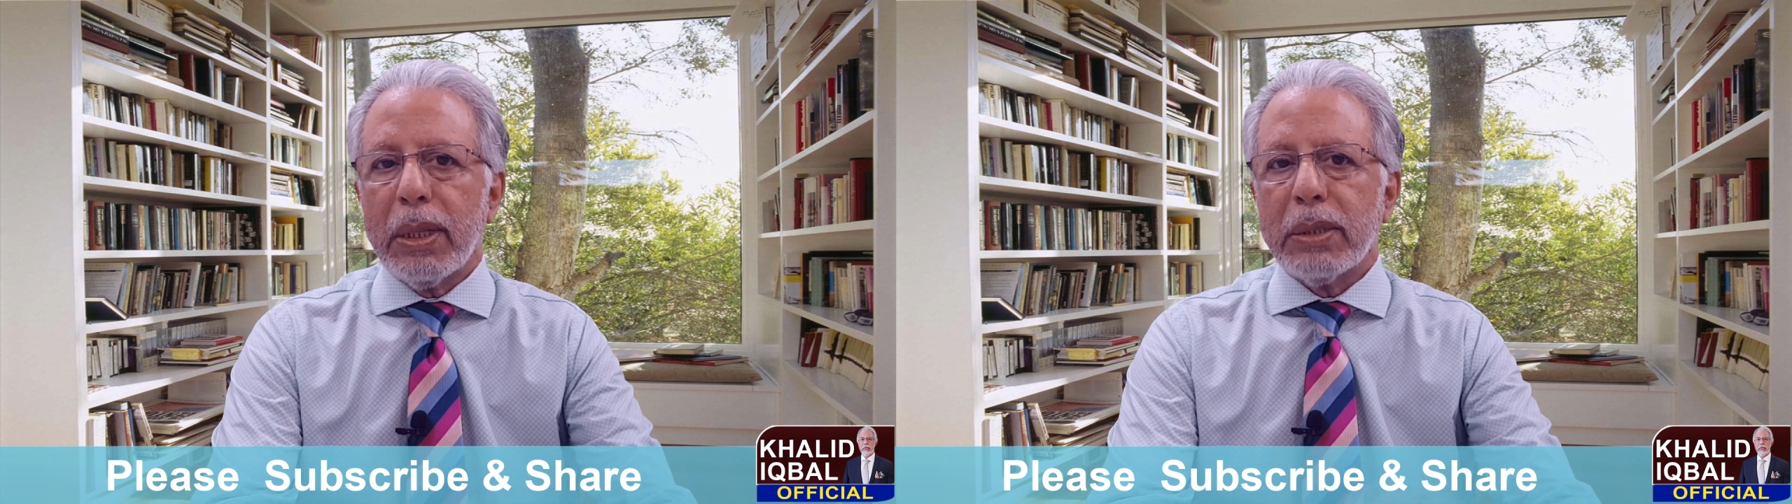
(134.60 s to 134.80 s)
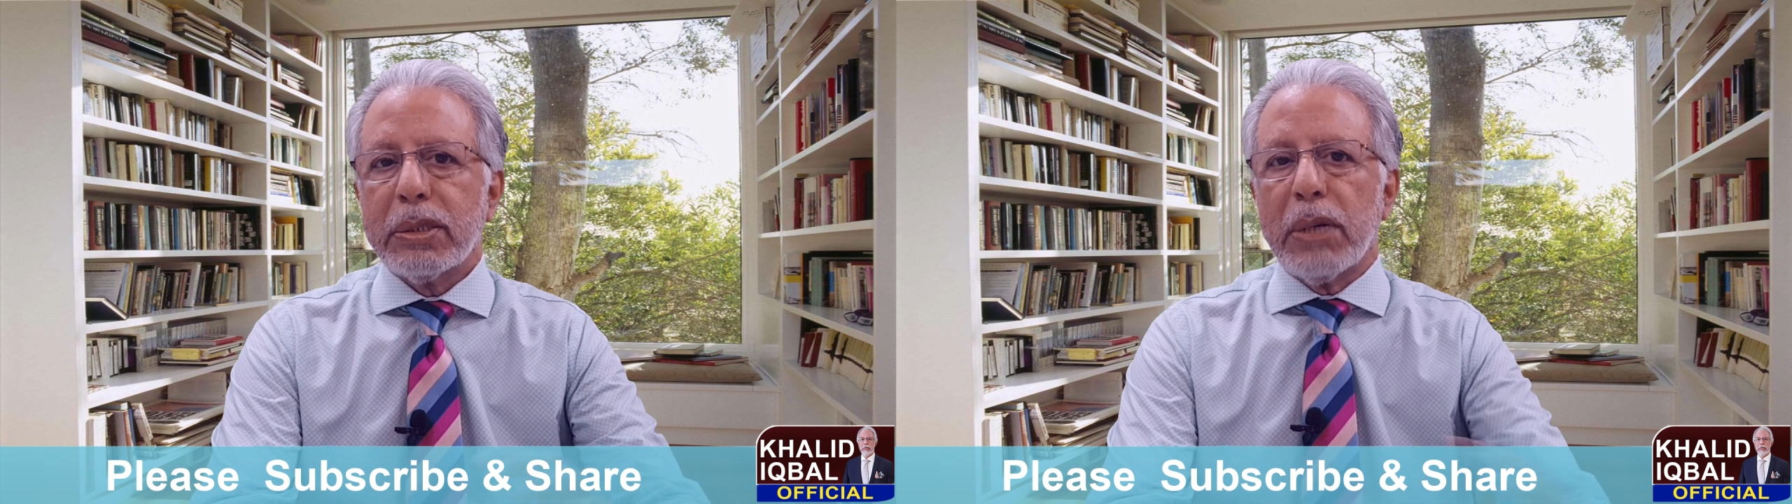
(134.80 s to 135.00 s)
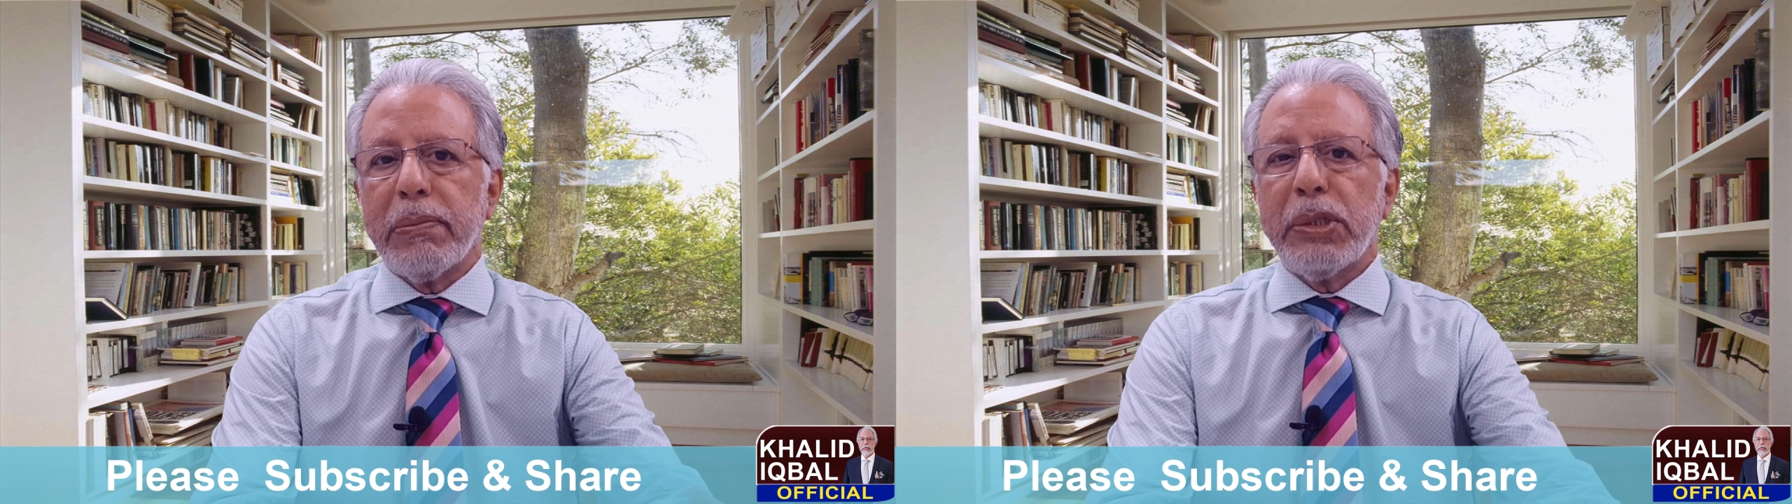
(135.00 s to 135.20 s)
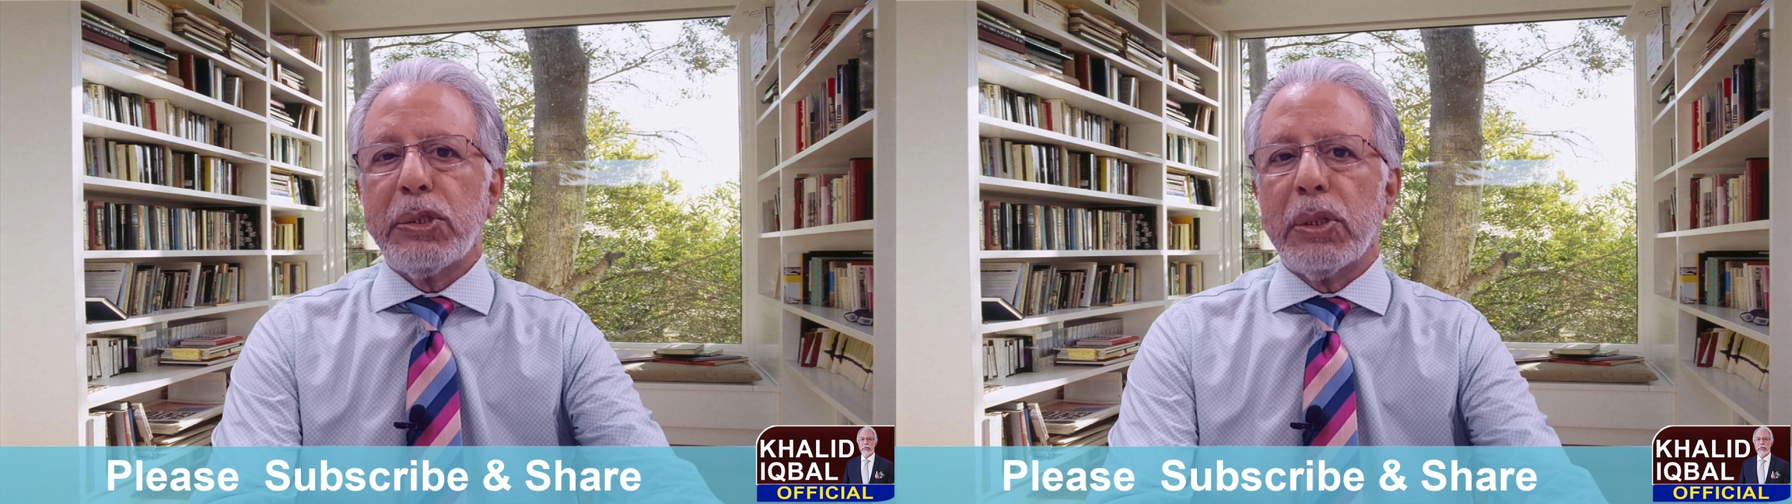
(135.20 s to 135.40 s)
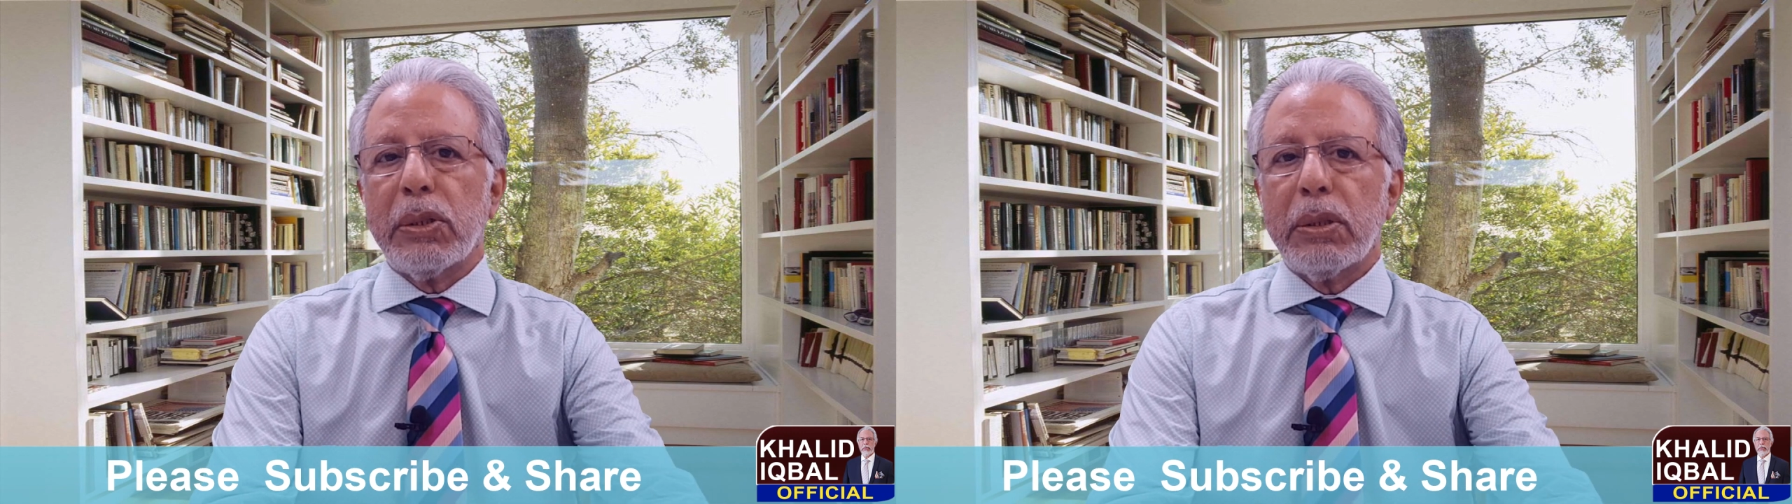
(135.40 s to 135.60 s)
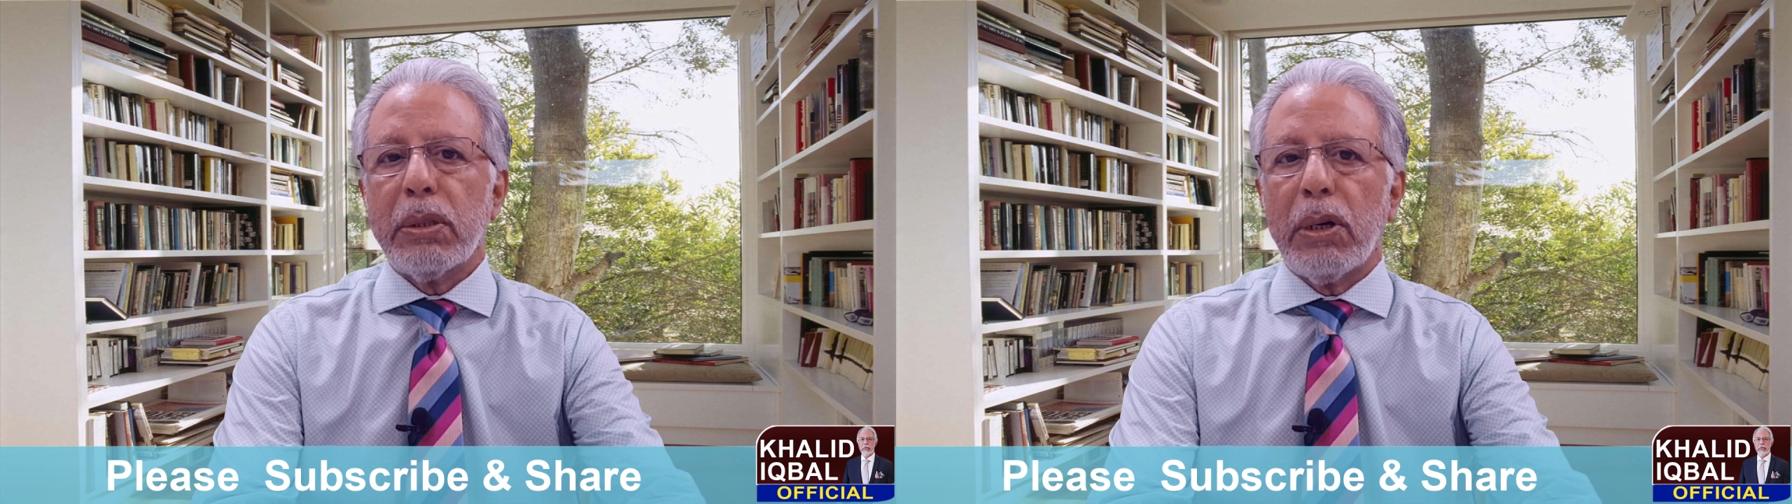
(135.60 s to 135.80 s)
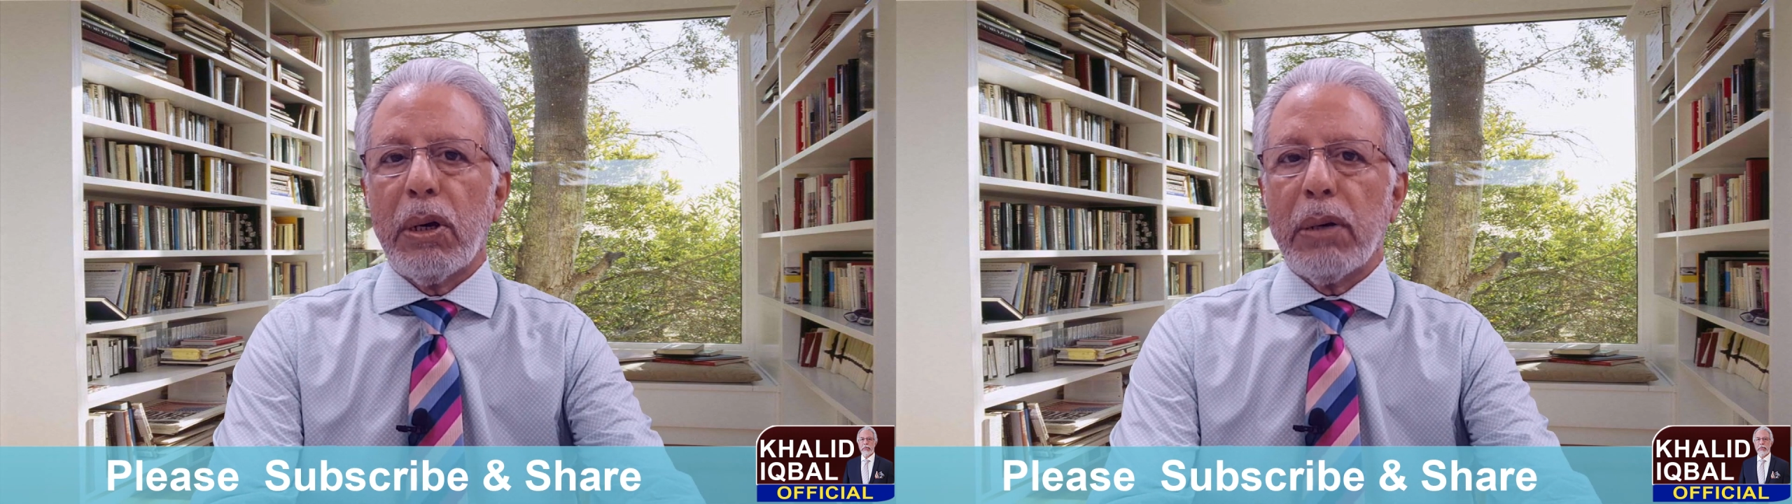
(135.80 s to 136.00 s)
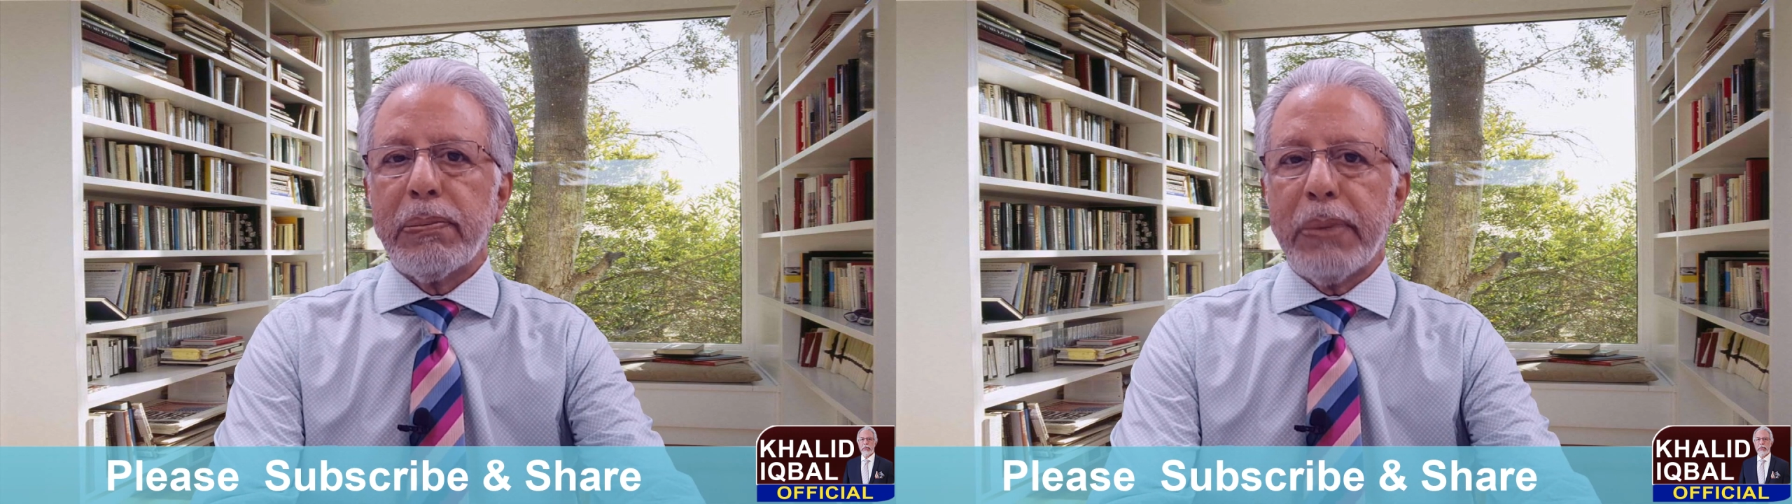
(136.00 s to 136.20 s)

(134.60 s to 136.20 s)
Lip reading: submission of